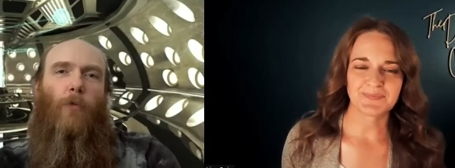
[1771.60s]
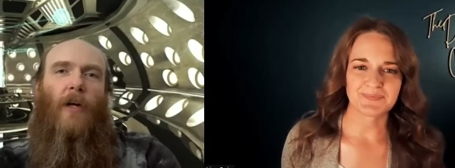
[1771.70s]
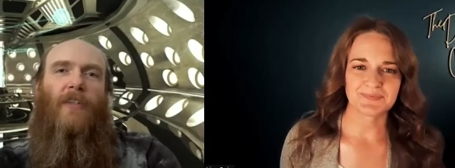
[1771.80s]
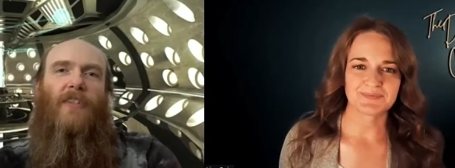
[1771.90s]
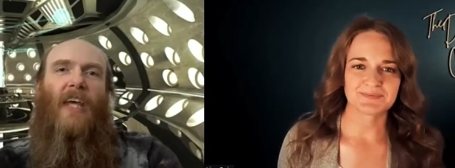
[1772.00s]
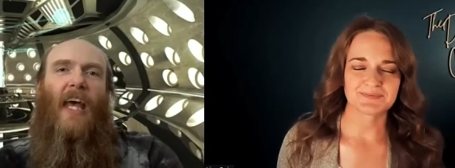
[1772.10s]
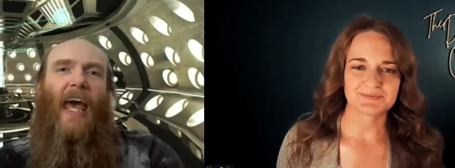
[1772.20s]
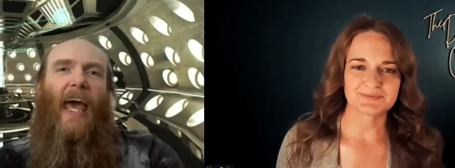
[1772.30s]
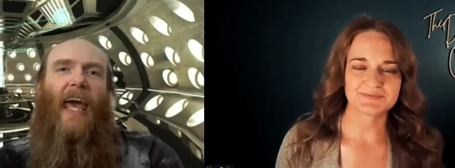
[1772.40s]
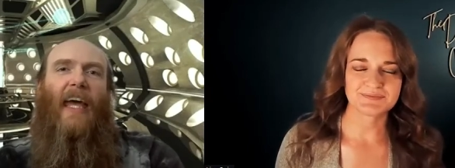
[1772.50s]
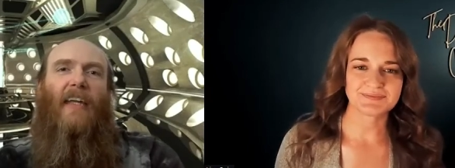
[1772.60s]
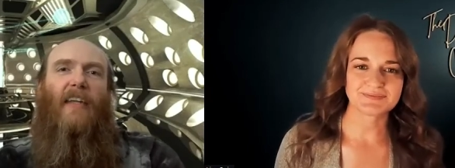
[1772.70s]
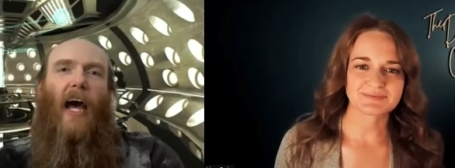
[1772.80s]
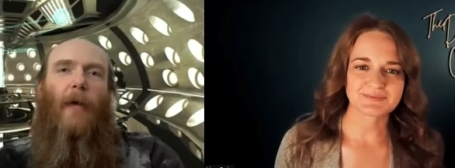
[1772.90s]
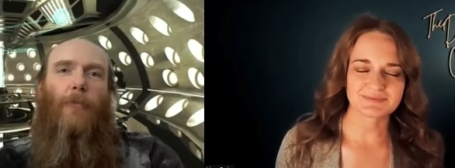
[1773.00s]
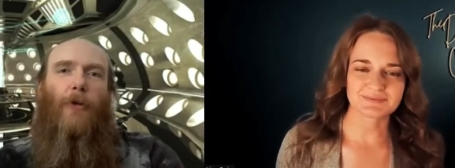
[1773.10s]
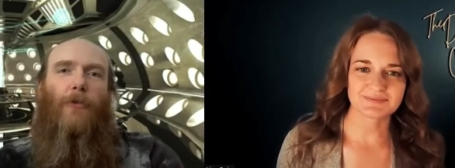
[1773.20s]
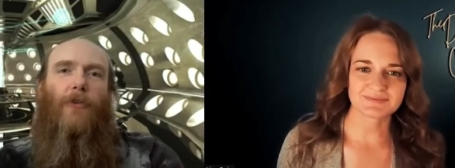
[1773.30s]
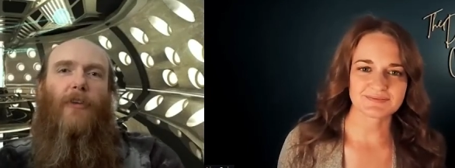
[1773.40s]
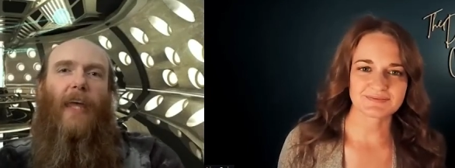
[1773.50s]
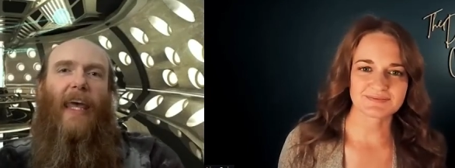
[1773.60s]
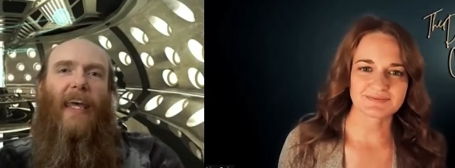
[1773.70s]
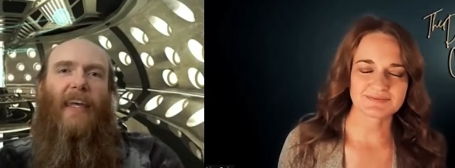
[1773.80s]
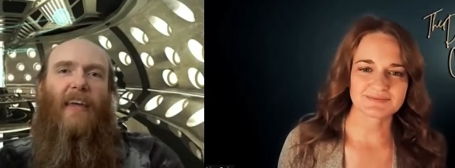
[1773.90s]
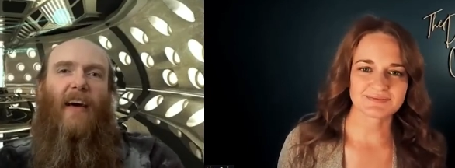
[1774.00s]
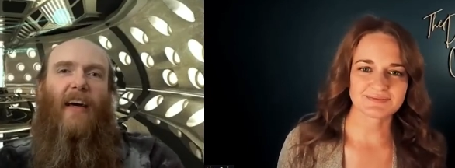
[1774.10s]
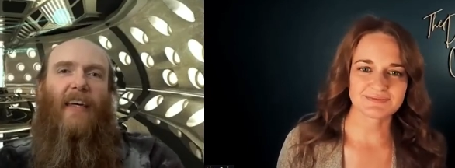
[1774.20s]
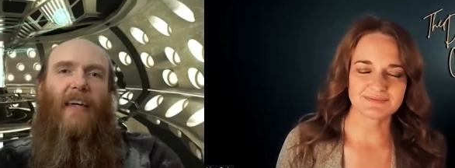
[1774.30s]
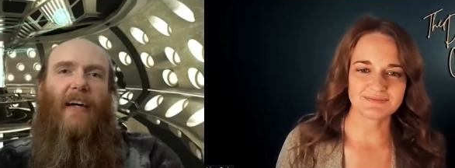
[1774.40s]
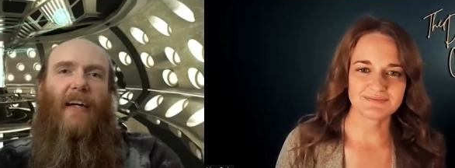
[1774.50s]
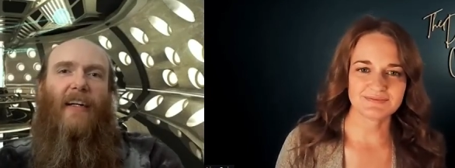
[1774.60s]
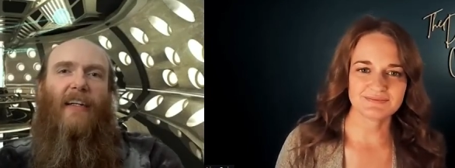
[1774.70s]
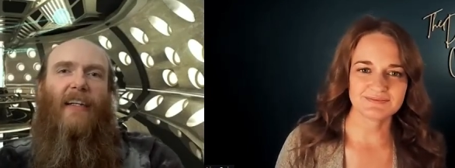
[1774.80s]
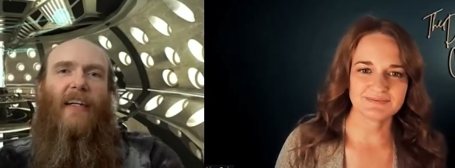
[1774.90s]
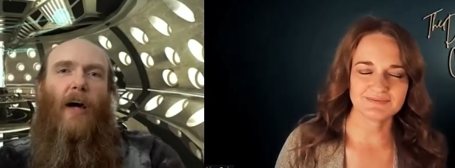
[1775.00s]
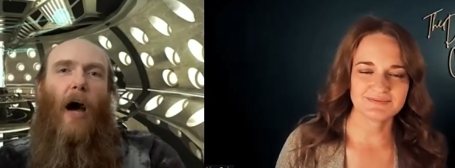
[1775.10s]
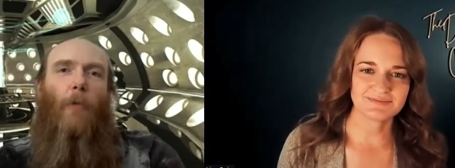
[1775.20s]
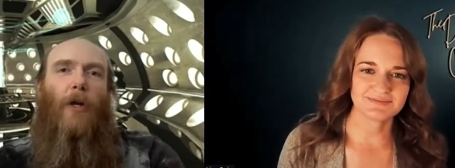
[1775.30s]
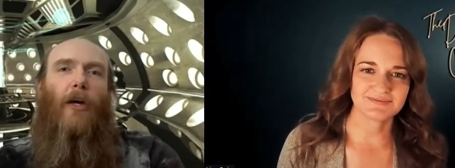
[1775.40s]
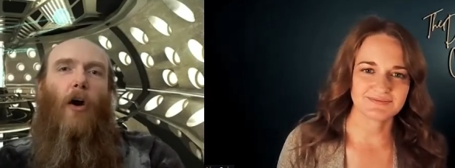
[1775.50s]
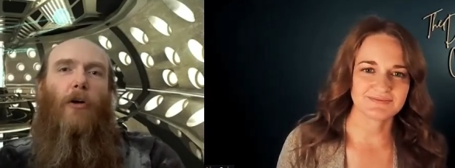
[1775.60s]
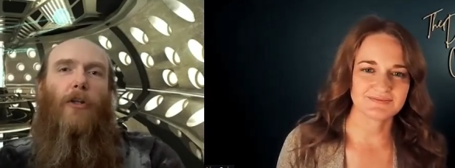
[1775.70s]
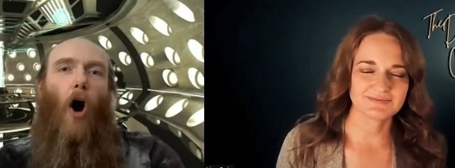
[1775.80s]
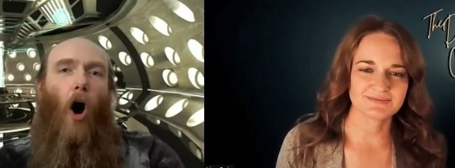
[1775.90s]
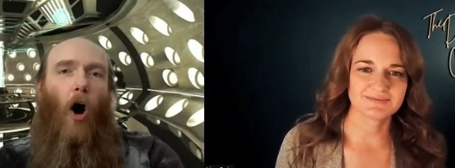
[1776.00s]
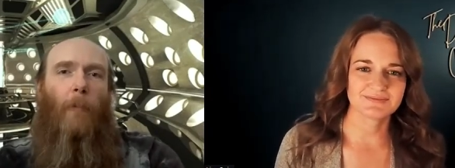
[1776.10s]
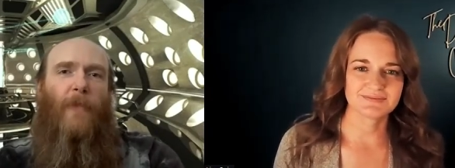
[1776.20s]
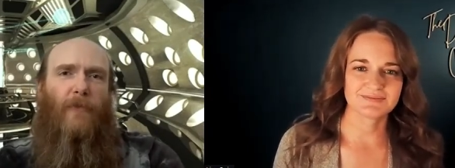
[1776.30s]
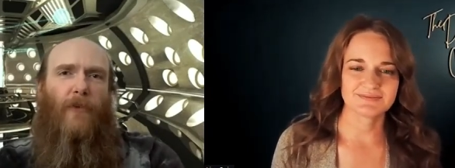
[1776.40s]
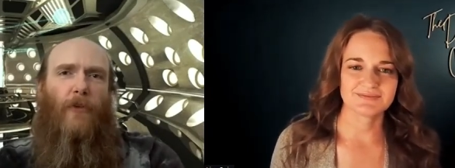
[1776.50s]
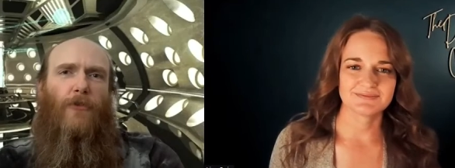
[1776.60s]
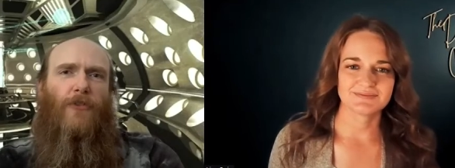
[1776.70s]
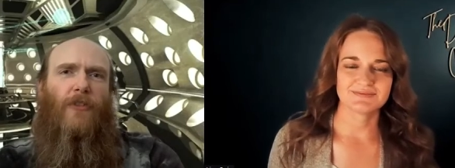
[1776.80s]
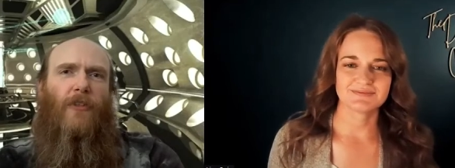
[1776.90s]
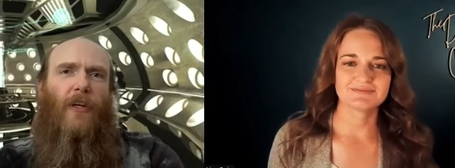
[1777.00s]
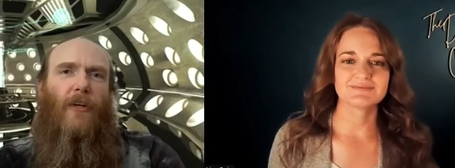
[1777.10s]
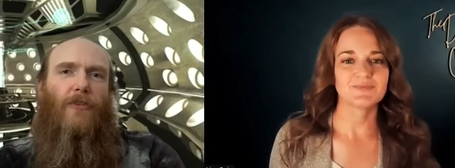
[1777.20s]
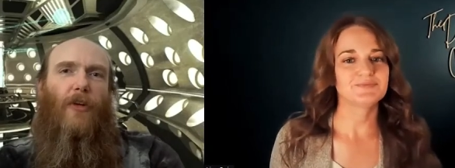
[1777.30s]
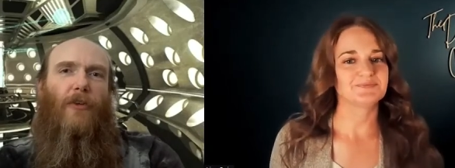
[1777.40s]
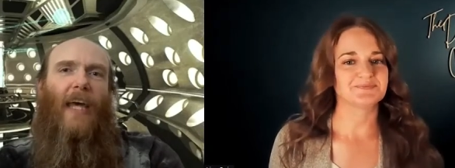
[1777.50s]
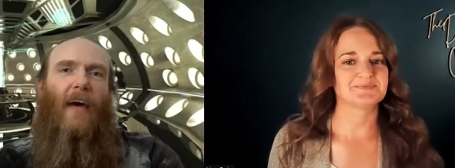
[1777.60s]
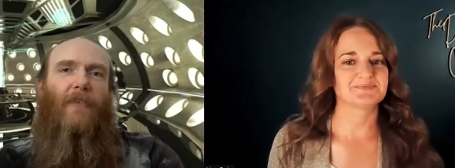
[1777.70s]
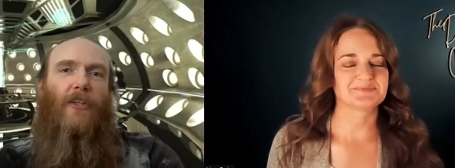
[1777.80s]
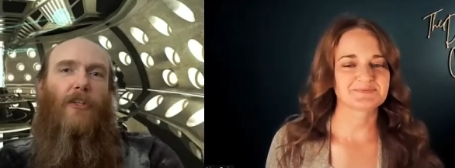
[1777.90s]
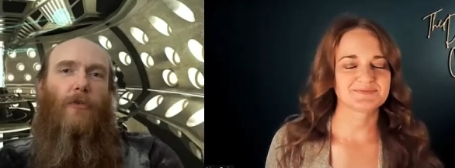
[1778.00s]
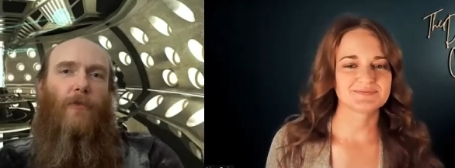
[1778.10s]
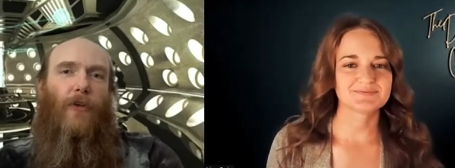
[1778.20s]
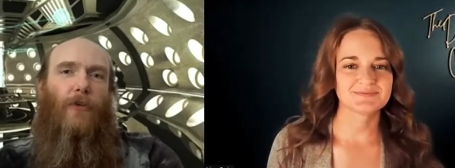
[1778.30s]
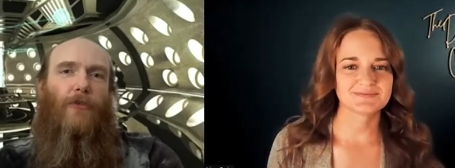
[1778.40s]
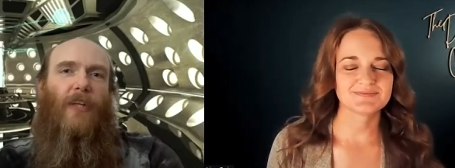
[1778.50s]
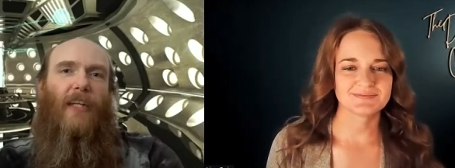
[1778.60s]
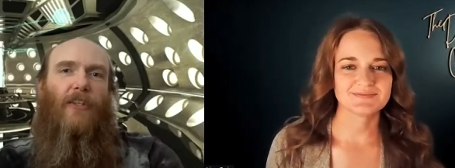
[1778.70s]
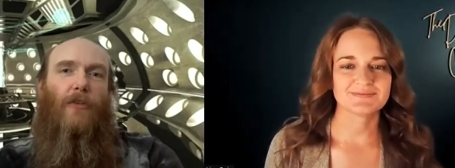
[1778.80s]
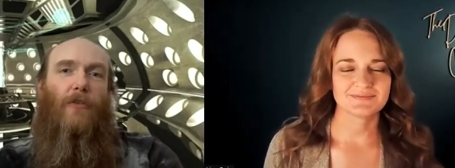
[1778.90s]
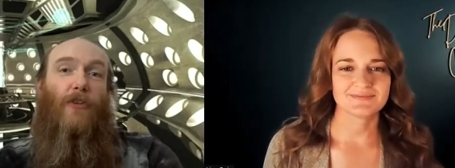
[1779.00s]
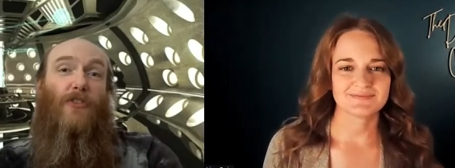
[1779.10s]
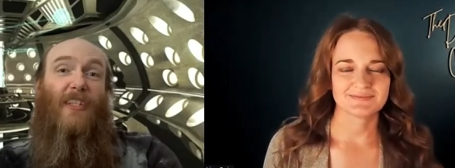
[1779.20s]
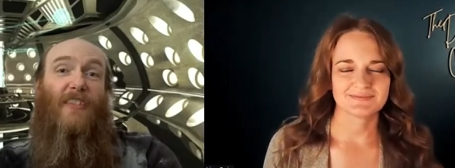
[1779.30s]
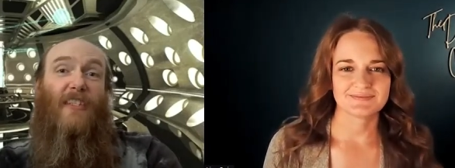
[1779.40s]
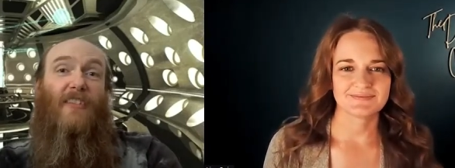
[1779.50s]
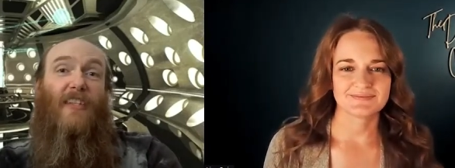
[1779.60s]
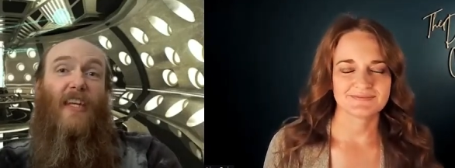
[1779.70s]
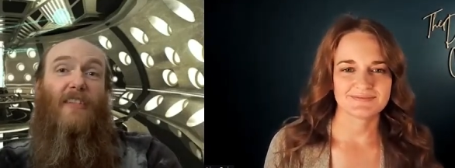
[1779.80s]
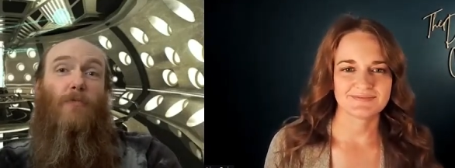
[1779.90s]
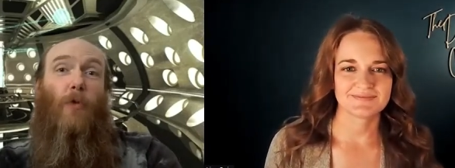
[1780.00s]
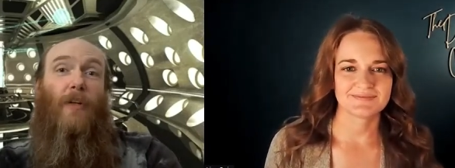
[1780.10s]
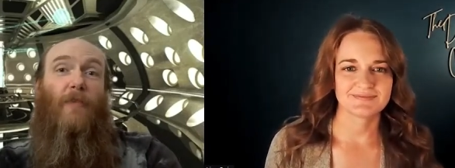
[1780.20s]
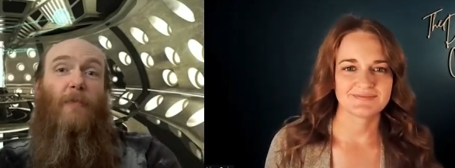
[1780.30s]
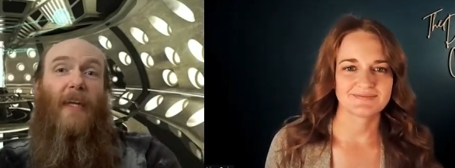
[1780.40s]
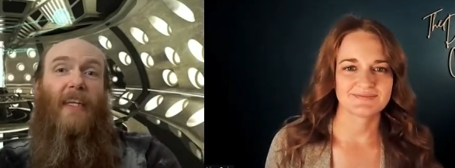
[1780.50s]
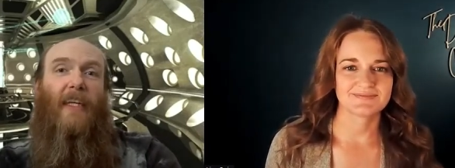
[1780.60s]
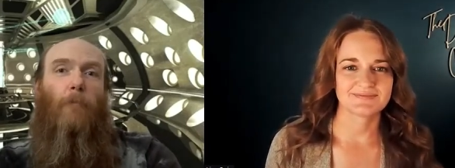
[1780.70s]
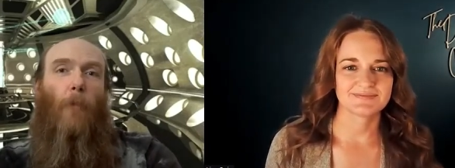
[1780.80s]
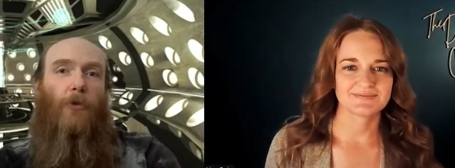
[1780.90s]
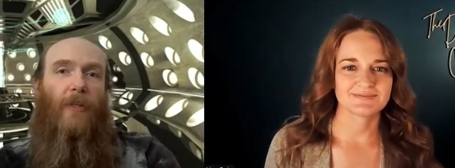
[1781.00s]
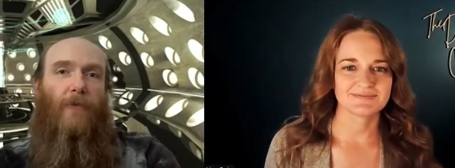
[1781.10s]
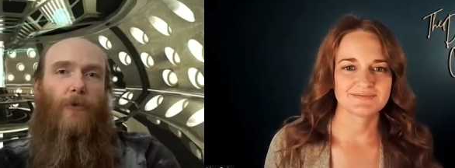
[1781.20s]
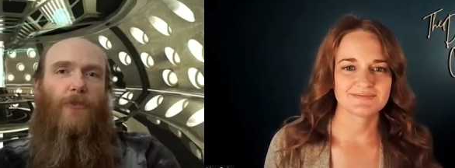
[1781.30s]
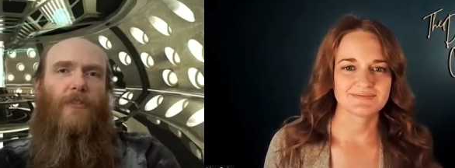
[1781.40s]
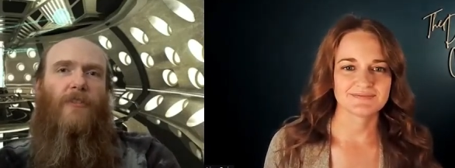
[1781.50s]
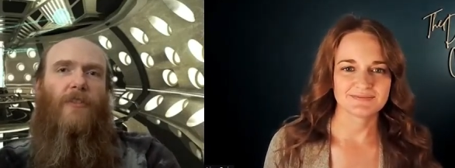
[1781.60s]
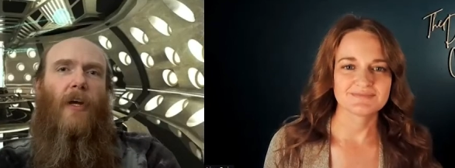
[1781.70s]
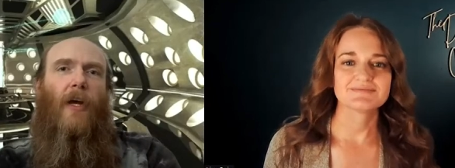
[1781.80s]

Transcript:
Speaker 1: once and I burst a like uh, what I call an omniverse. So you have a universe, and a universe exists as one of many multiverses.